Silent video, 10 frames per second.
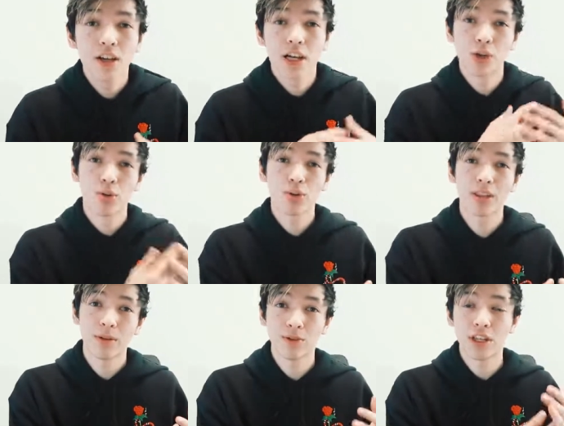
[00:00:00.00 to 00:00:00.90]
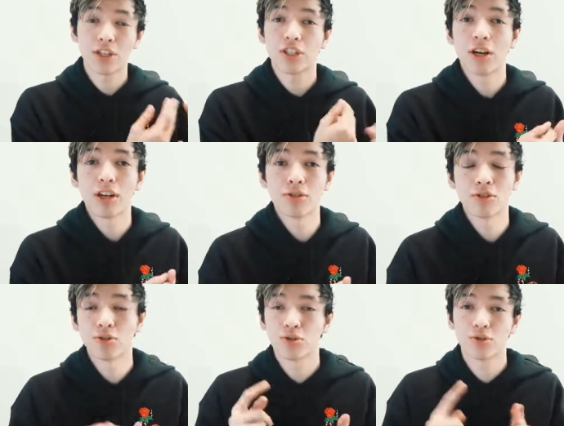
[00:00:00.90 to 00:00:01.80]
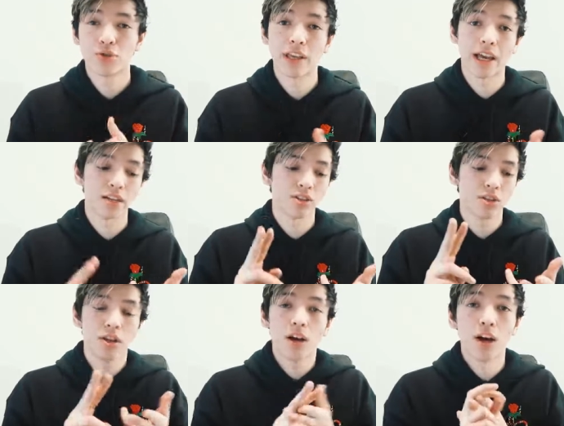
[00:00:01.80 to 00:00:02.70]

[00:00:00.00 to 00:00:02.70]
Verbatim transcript: Okay, you work with them to get shout outs, you know, story ads,